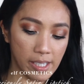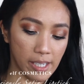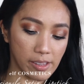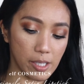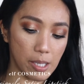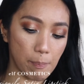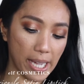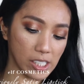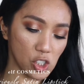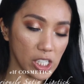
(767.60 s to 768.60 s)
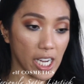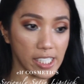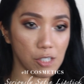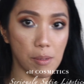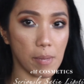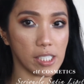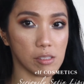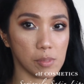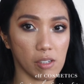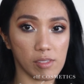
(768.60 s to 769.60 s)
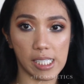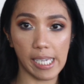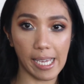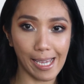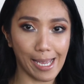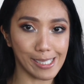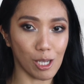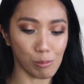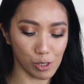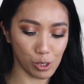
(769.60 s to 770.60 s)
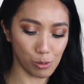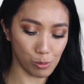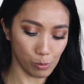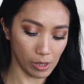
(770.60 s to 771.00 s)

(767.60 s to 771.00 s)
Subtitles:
The packaging kind of reminds me of the KKW